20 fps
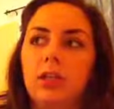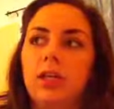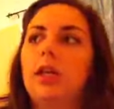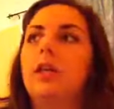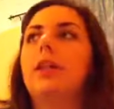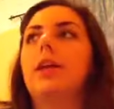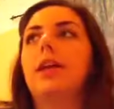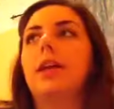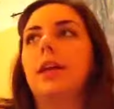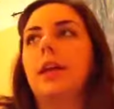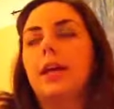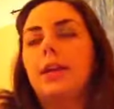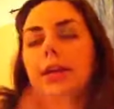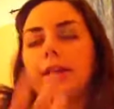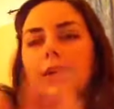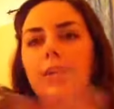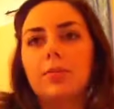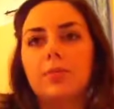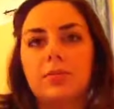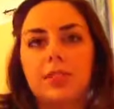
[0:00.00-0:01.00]
And then again,
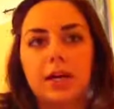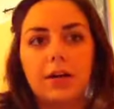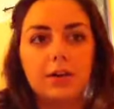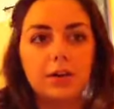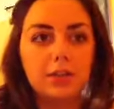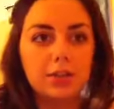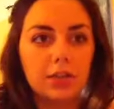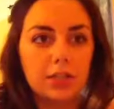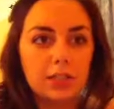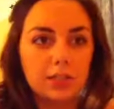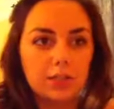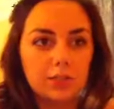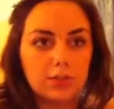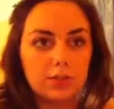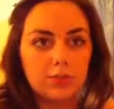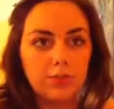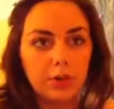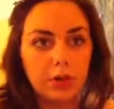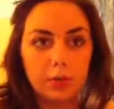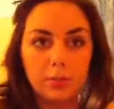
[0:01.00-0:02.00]
that comes down to
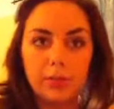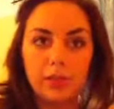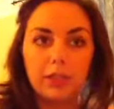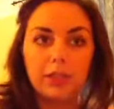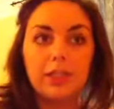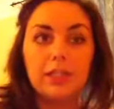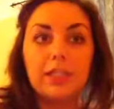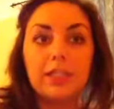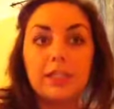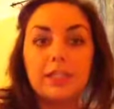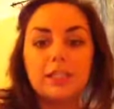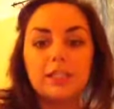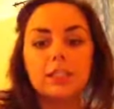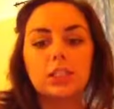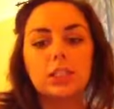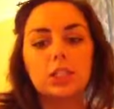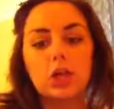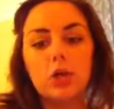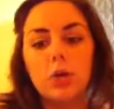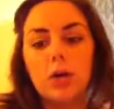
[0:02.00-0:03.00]
transferability
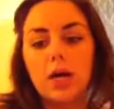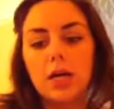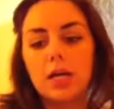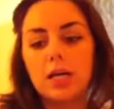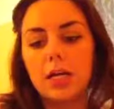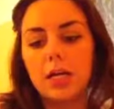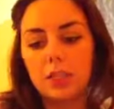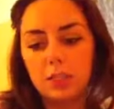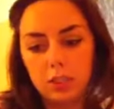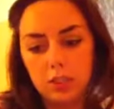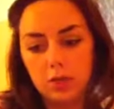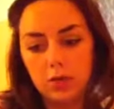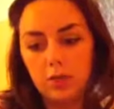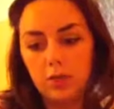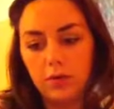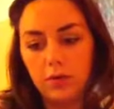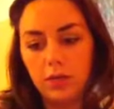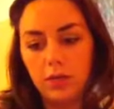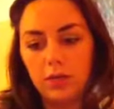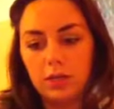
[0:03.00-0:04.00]
and so on and so
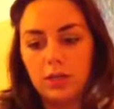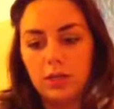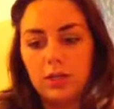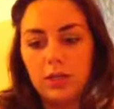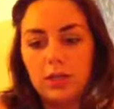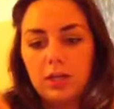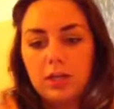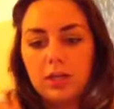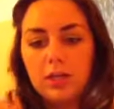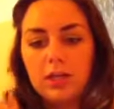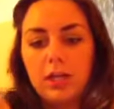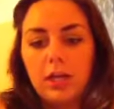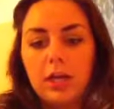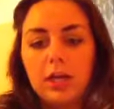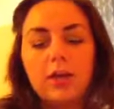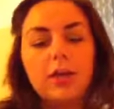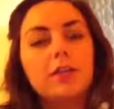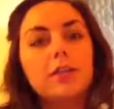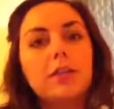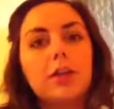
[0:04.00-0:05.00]
forth.
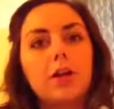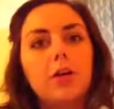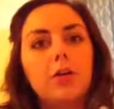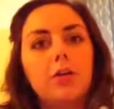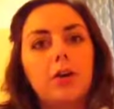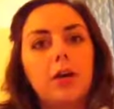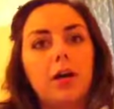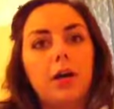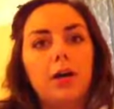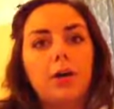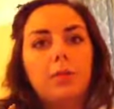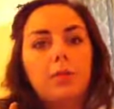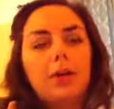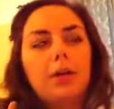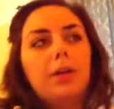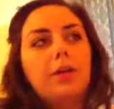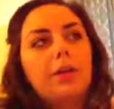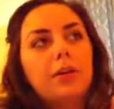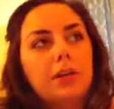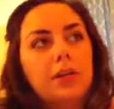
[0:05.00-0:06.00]
And also,
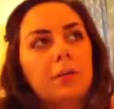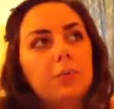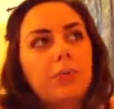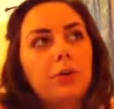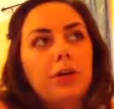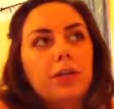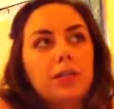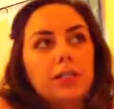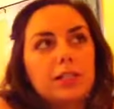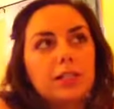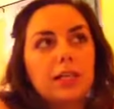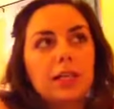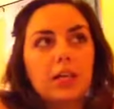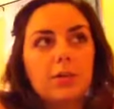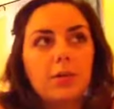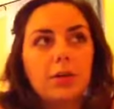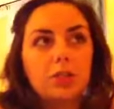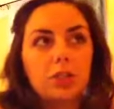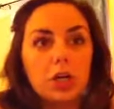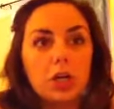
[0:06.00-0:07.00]
another key point is thinking
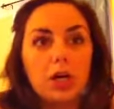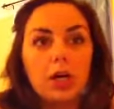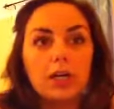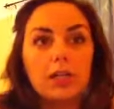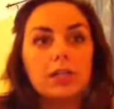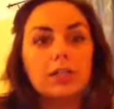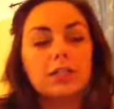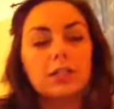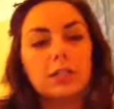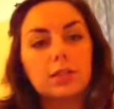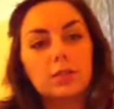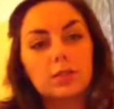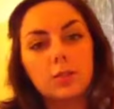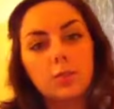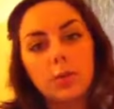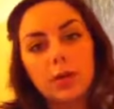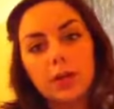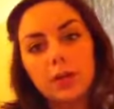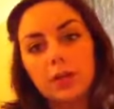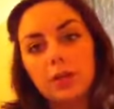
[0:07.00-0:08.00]
about your audience
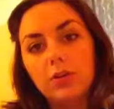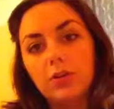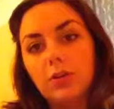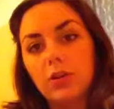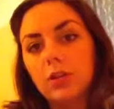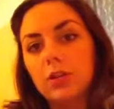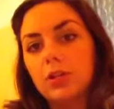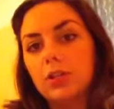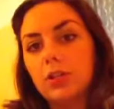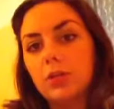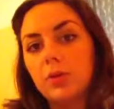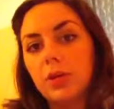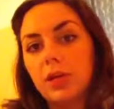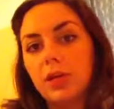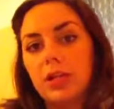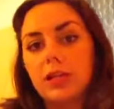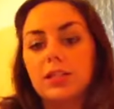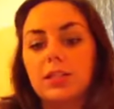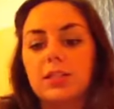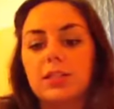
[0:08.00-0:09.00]
when you're doing
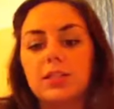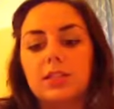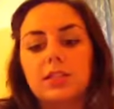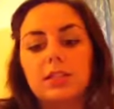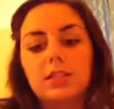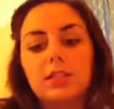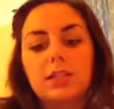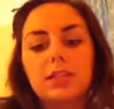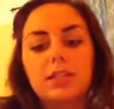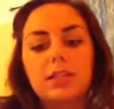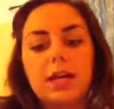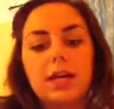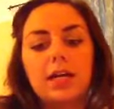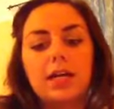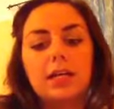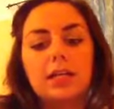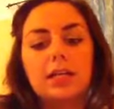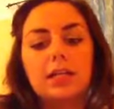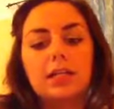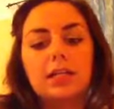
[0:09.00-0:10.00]
lessons and
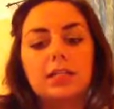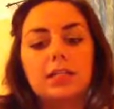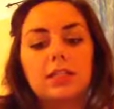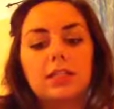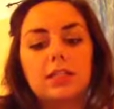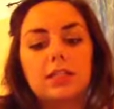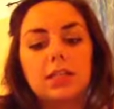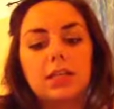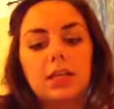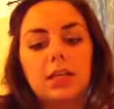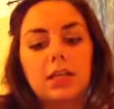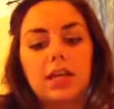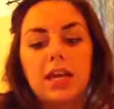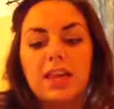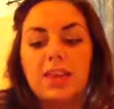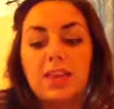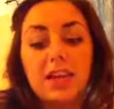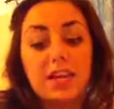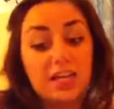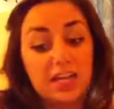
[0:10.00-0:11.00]
designing things
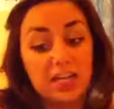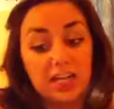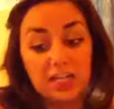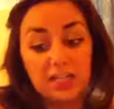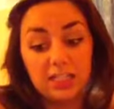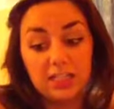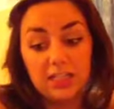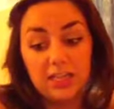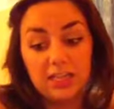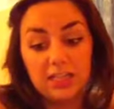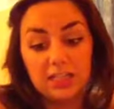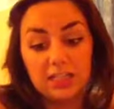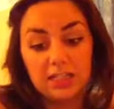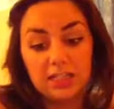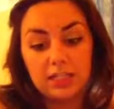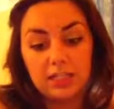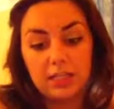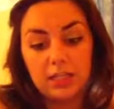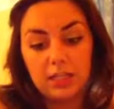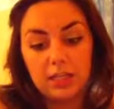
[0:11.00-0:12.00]
in that
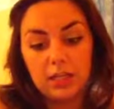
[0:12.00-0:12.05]
context.